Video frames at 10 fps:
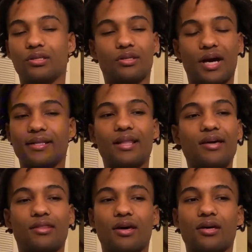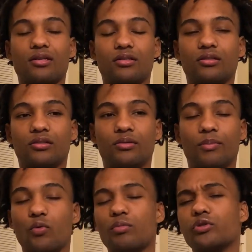I didn't like that. But
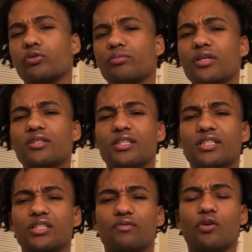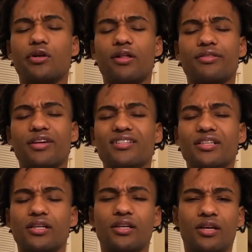with Mr. Beast, it just felt
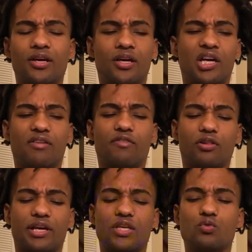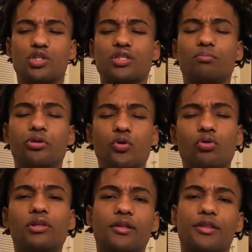authentic. It felt like he was just
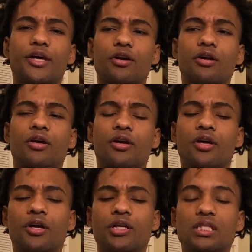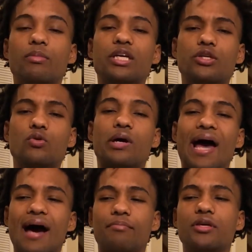purely there to make you
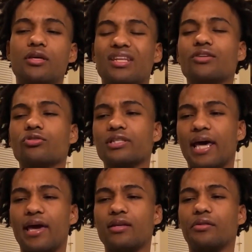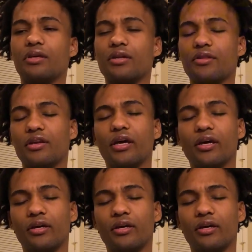happy and entertained at the end of the day.